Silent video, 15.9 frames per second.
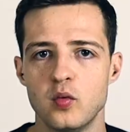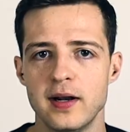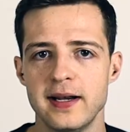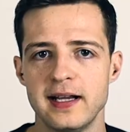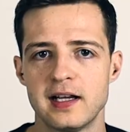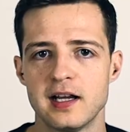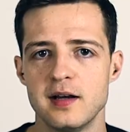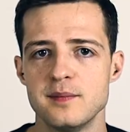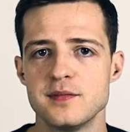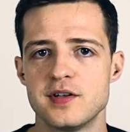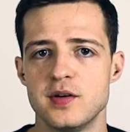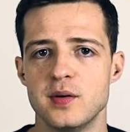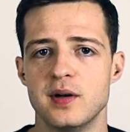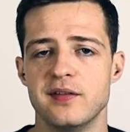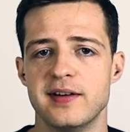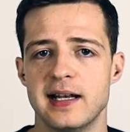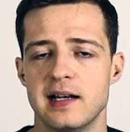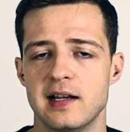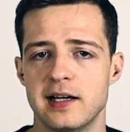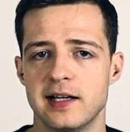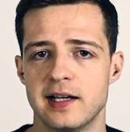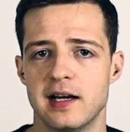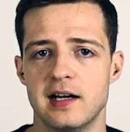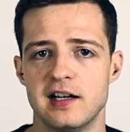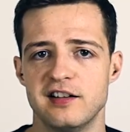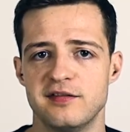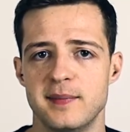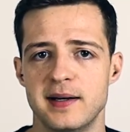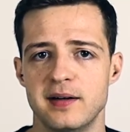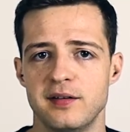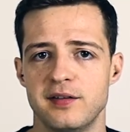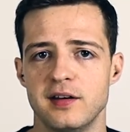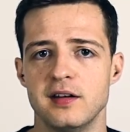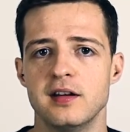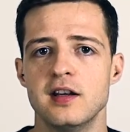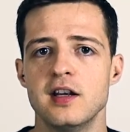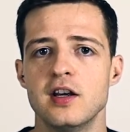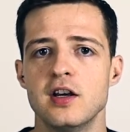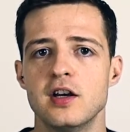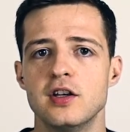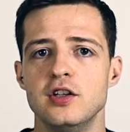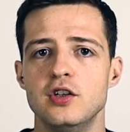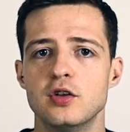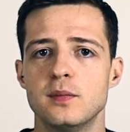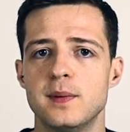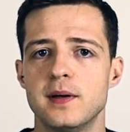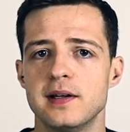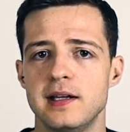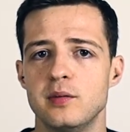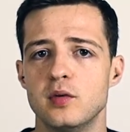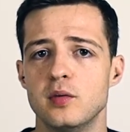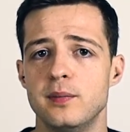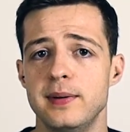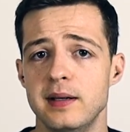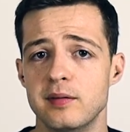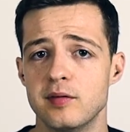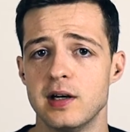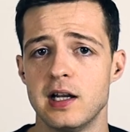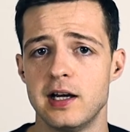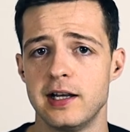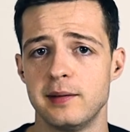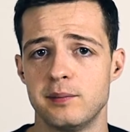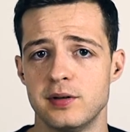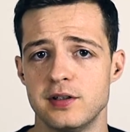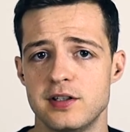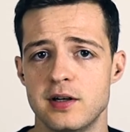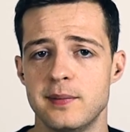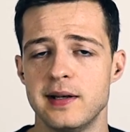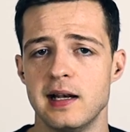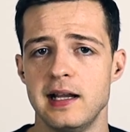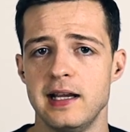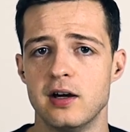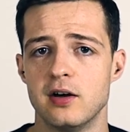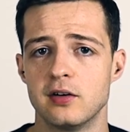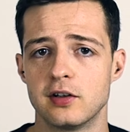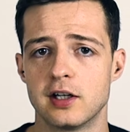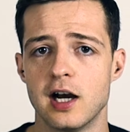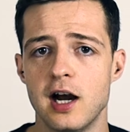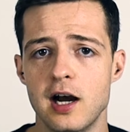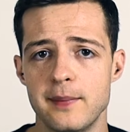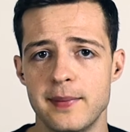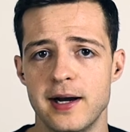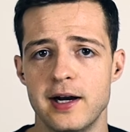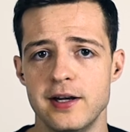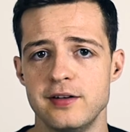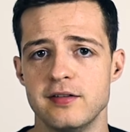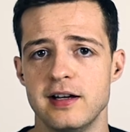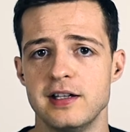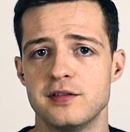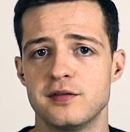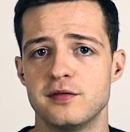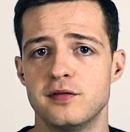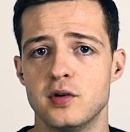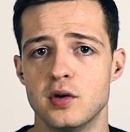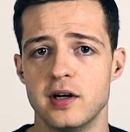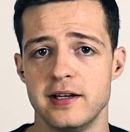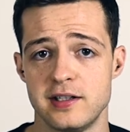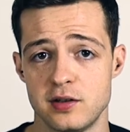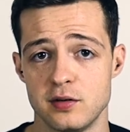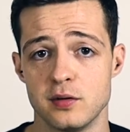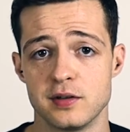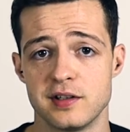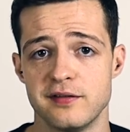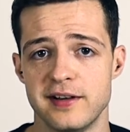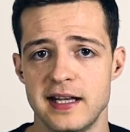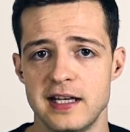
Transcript: When it comes to an event like a half marathon, your body will be relying predominantly on carbohydrates for a source of